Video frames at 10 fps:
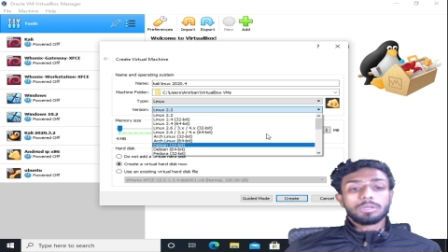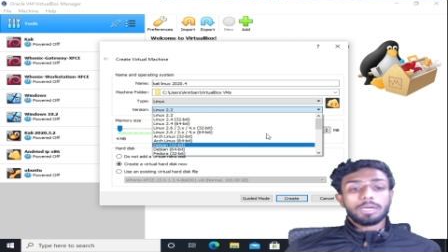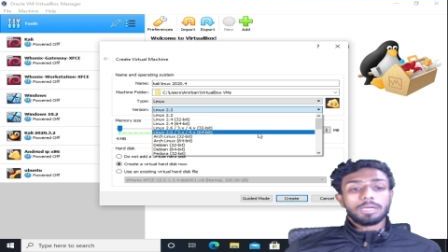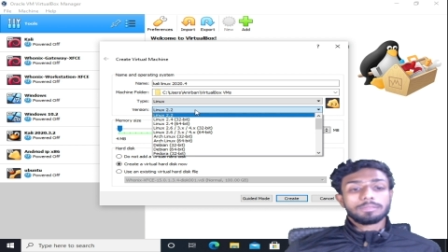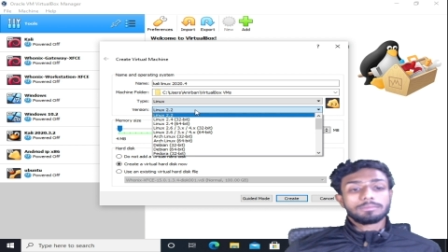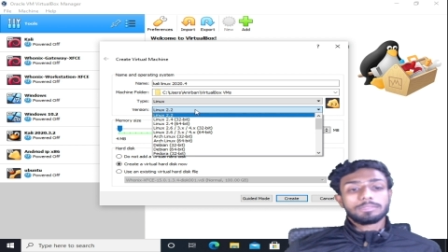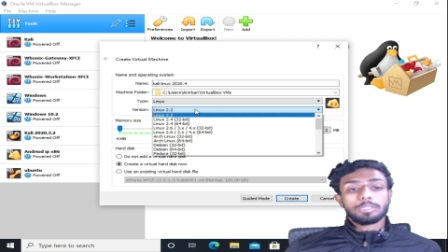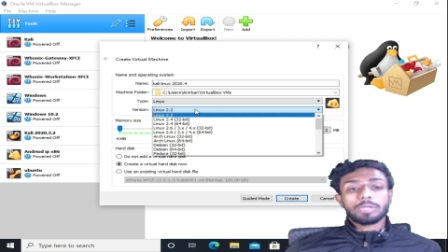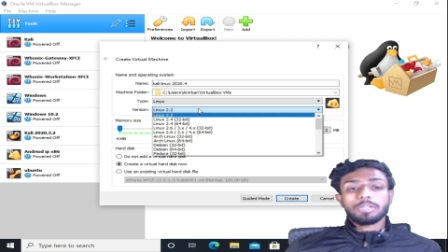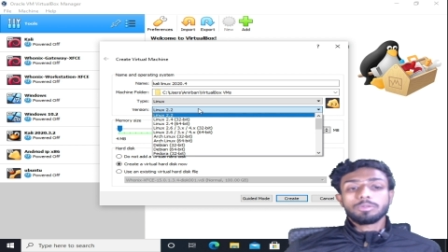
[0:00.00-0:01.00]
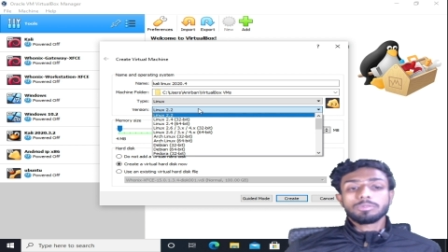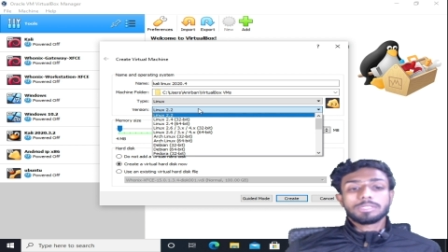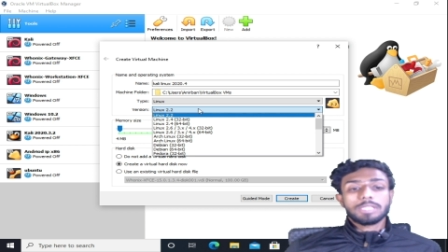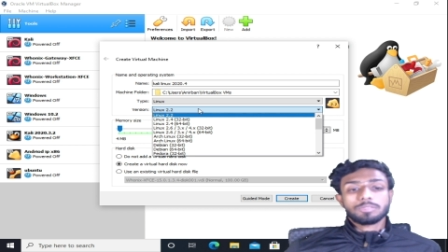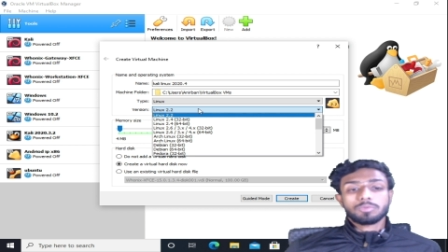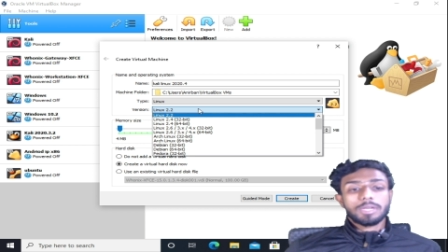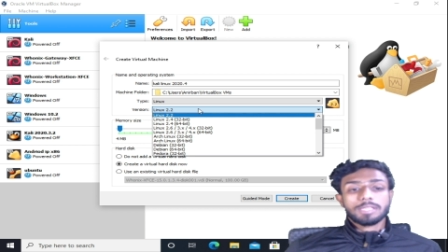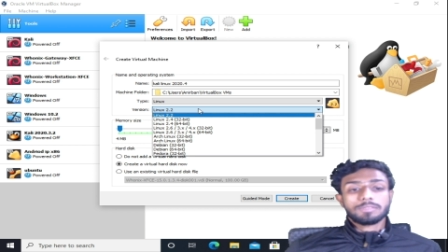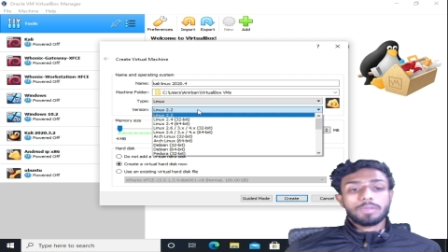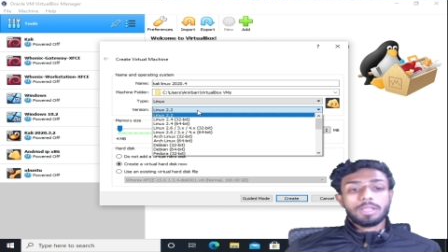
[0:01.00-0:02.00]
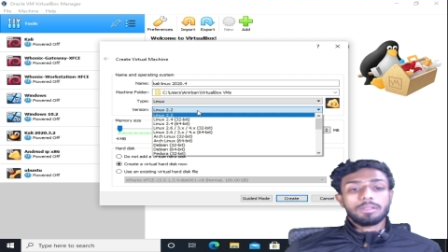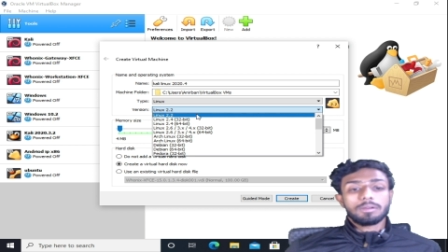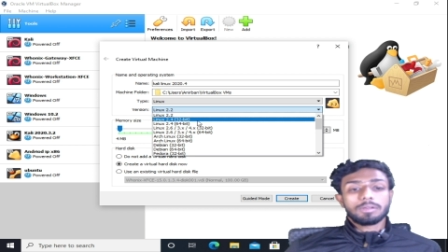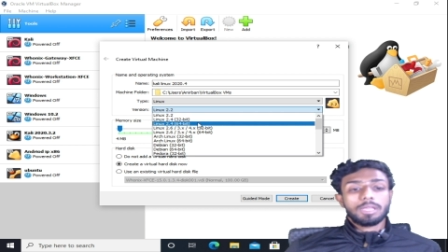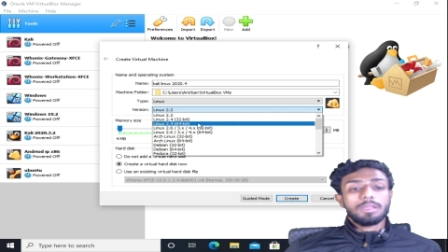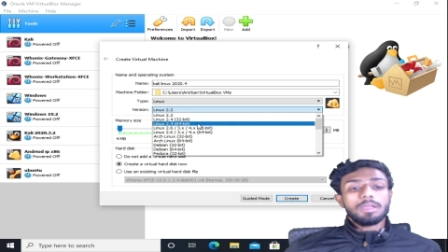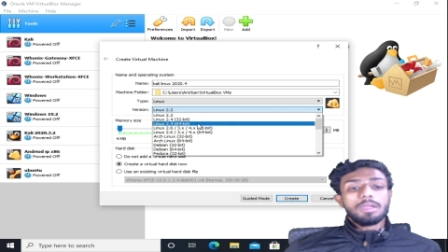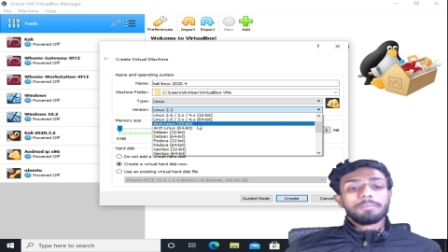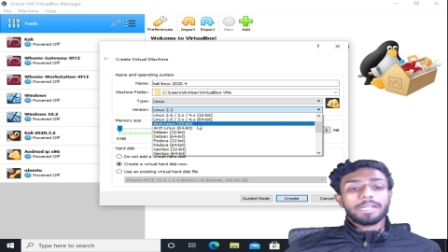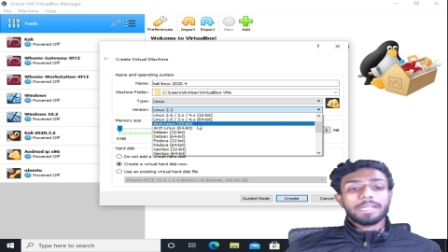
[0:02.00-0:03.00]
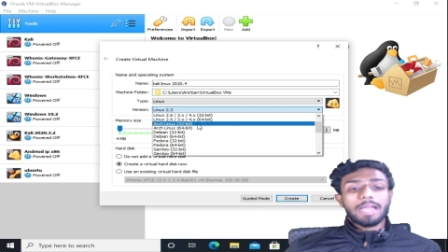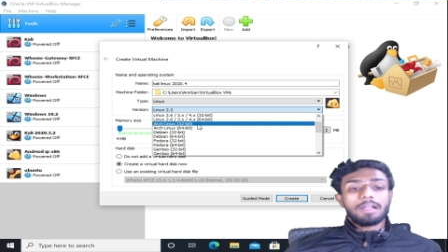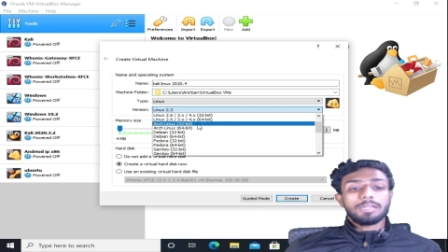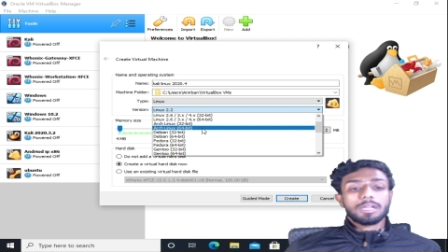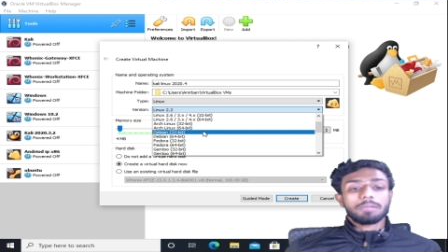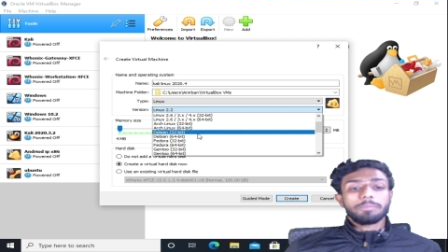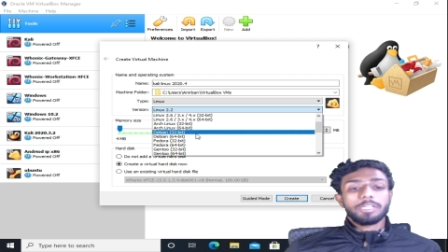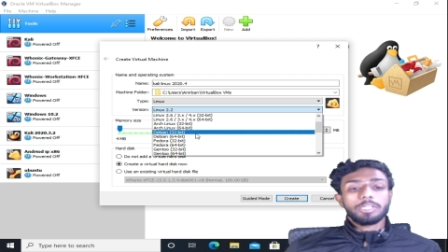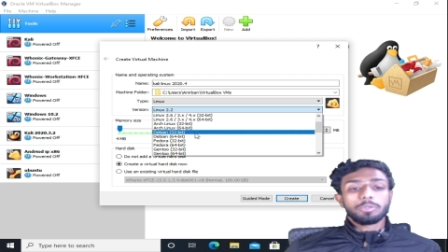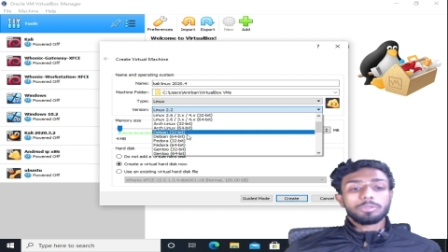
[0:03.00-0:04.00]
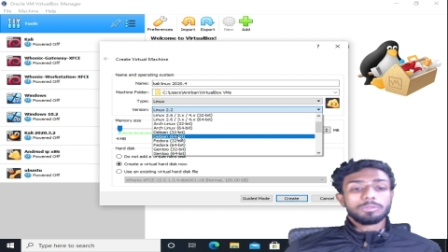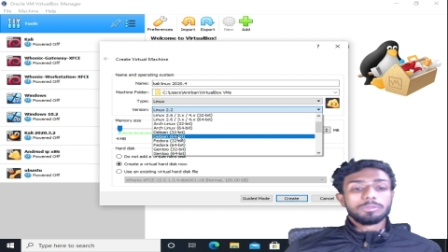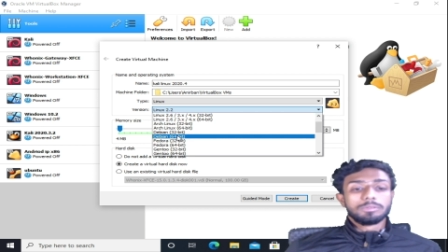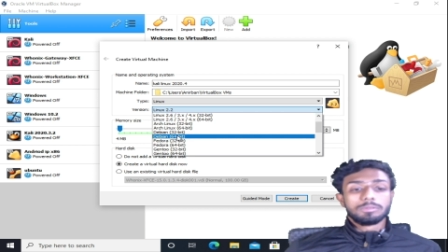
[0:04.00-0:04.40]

uh, you can use this one as well okay but i'll recommend you to